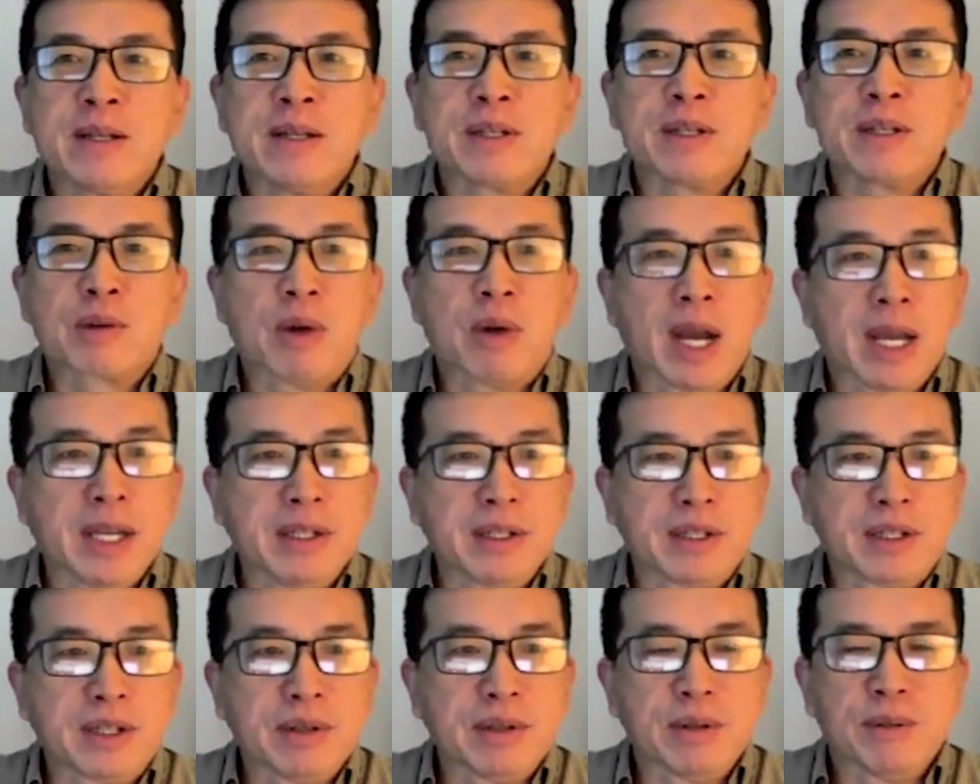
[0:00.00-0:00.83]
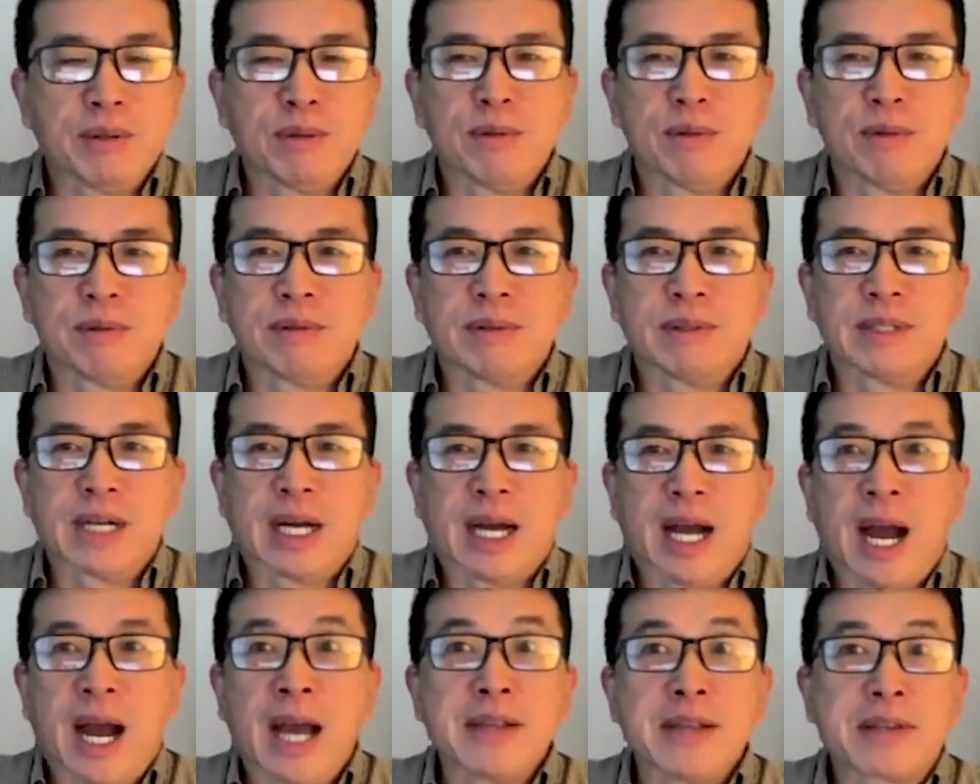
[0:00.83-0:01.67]
trying to
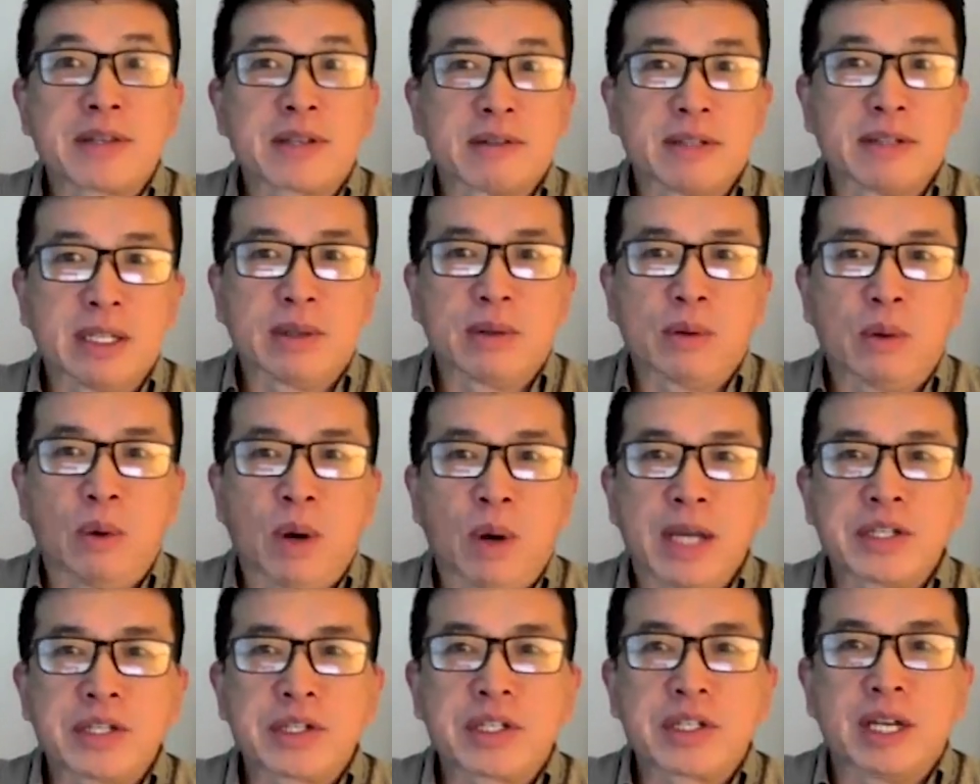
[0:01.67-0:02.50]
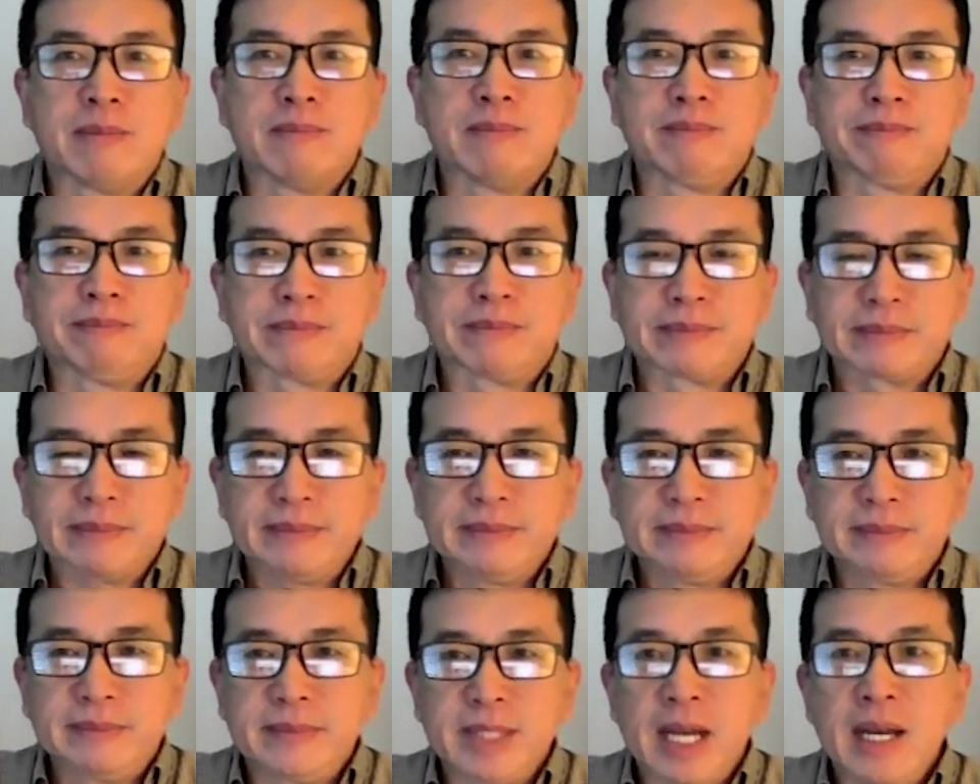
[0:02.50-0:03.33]
answer the question
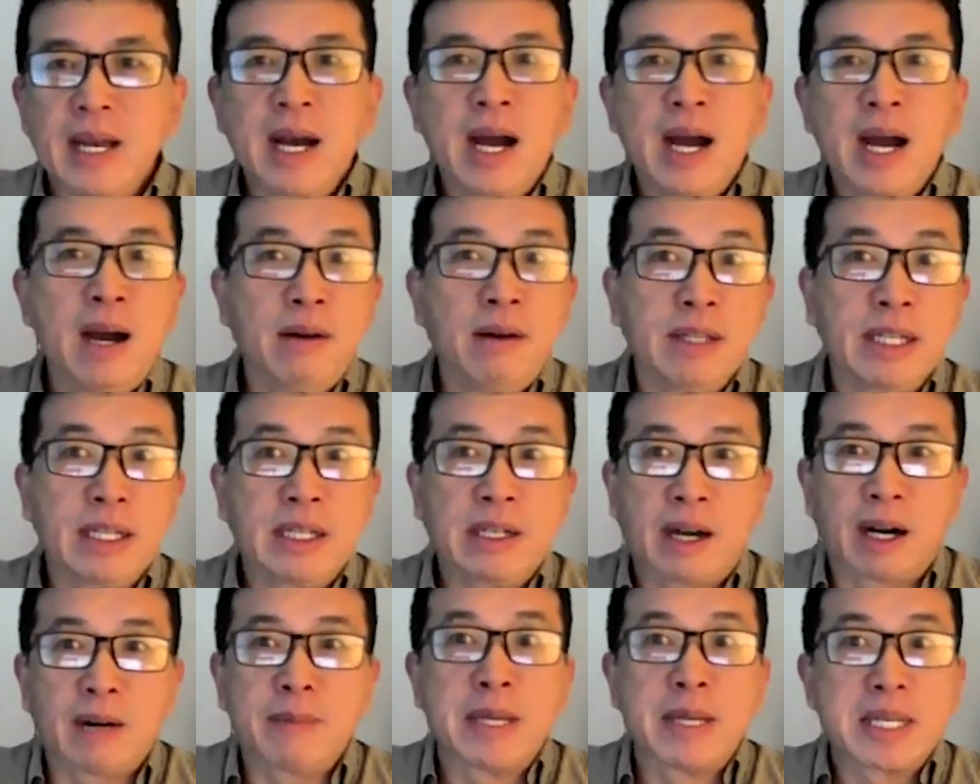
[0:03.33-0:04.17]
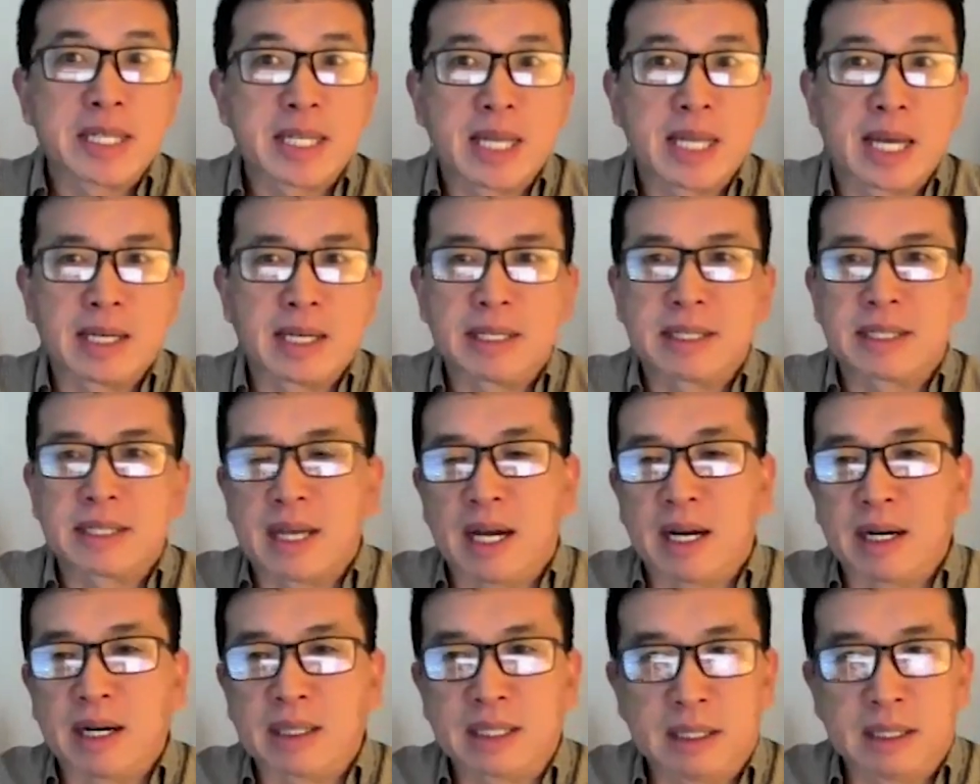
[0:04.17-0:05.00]
how the carbon sinks
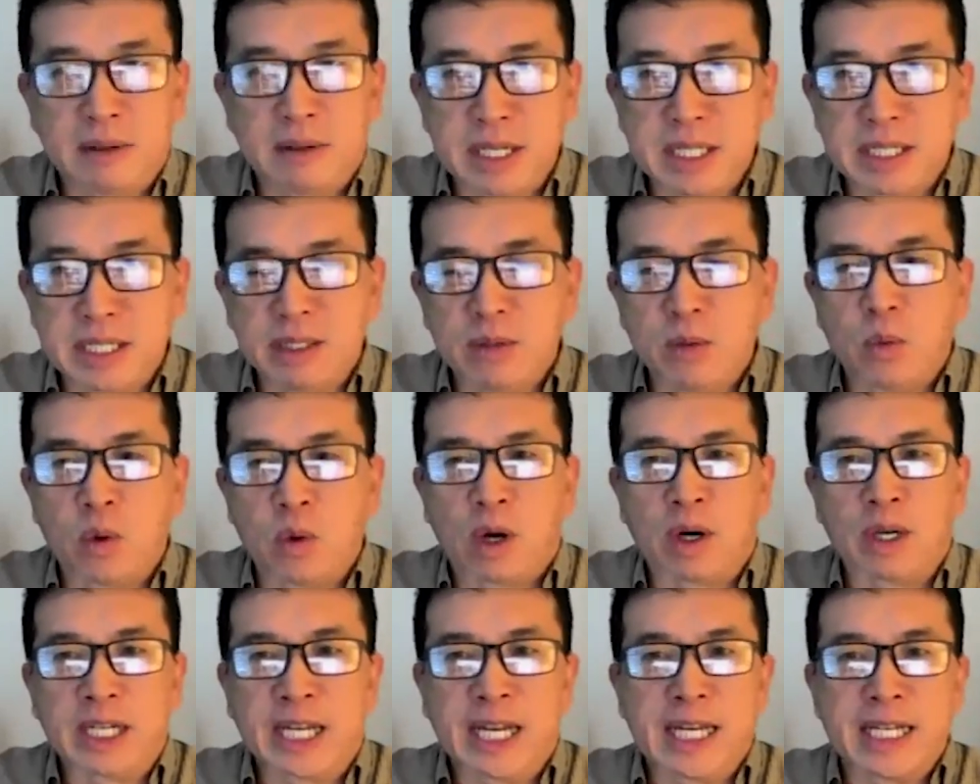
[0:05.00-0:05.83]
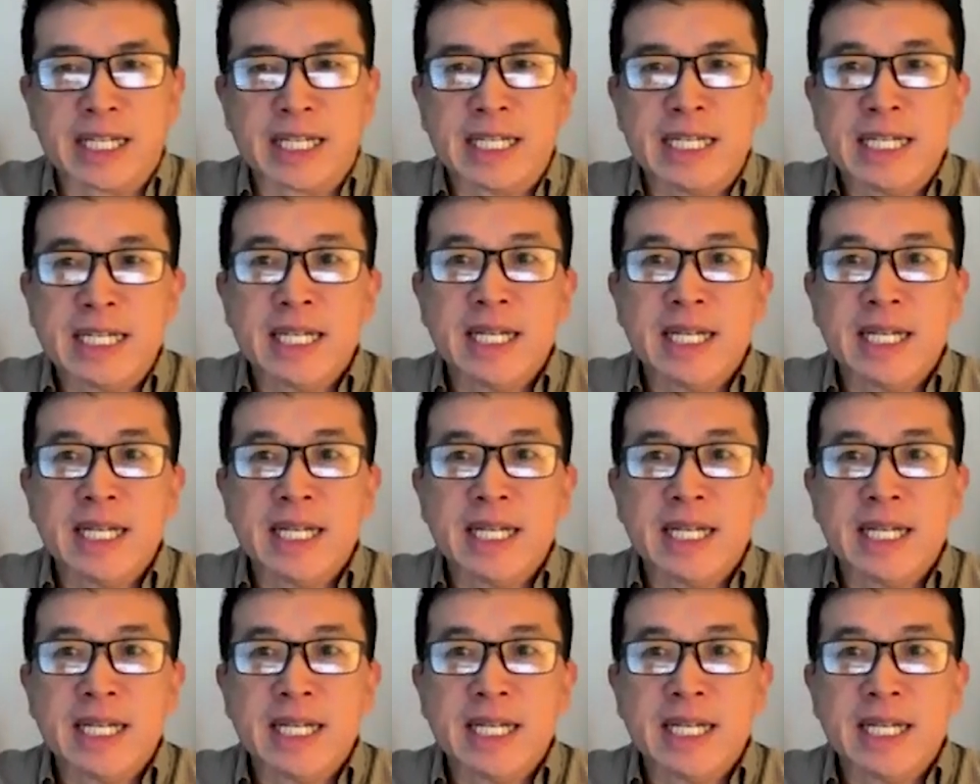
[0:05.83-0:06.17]
are currently working,